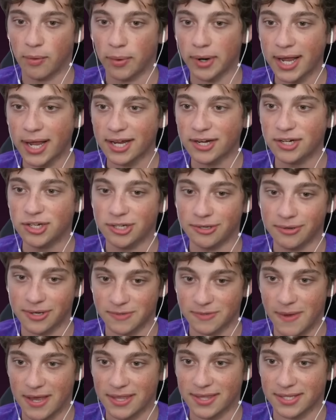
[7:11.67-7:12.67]
But what I can do
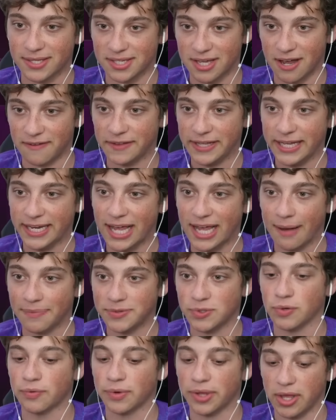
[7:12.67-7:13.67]
is make the stuff leading
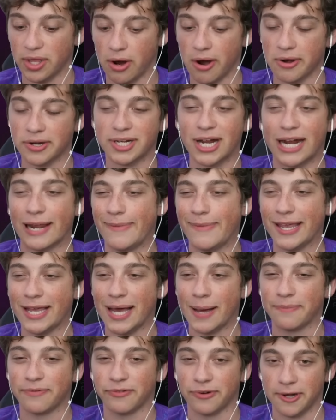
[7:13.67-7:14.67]
up to it really hard to kind of make
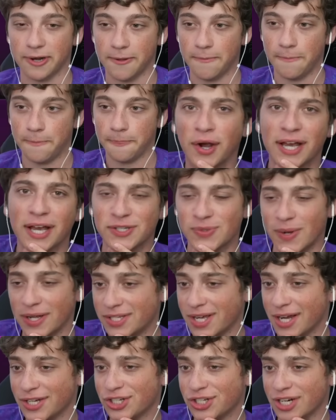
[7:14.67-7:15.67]
up for it. Okay, so I
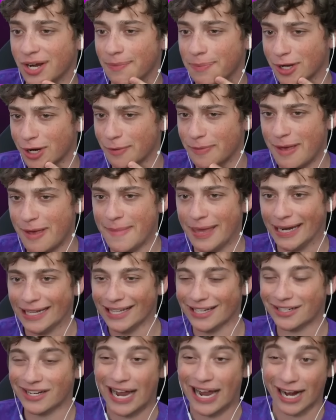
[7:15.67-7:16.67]
touched it up a little bit, made it
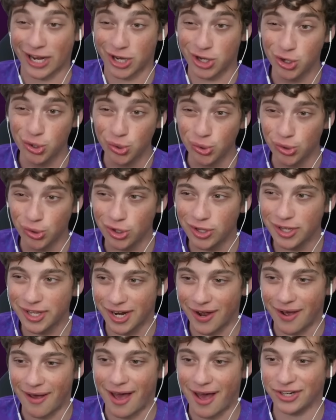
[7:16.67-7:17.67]
look kind of cool.
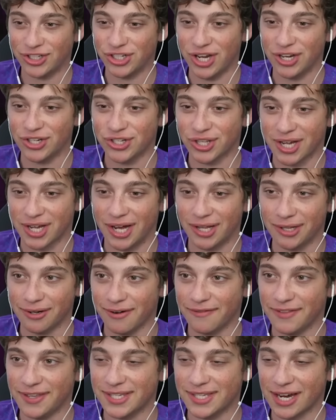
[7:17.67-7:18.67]
You know, I changed the
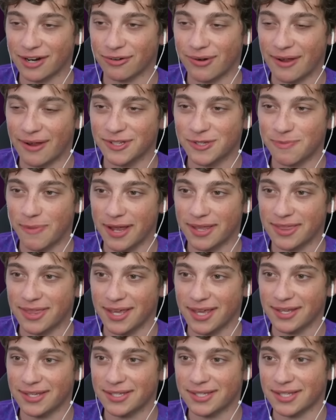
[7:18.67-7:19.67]
color of these like ground spike
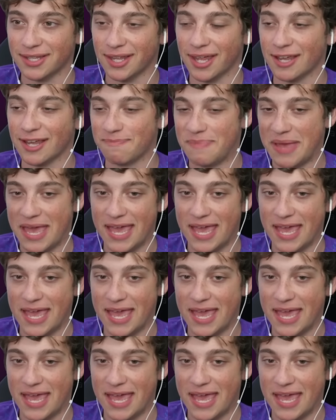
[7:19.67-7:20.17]
things to like